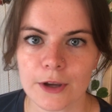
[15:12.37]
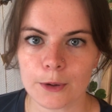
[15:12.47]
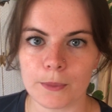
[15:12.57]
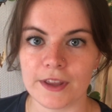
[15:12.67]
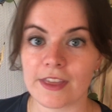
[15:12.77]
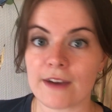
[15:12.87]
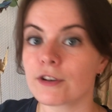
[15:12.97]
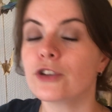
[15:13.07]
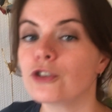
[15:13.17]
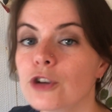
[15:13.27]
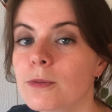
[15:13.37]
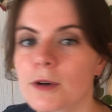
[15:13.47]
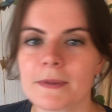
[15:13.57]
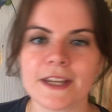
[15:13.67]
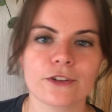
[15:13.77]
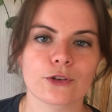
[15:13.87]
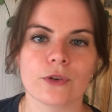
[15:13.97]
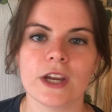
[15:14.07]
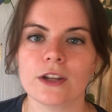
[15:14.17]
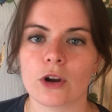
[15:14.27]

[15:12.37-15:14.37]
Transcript: with every tumour being screened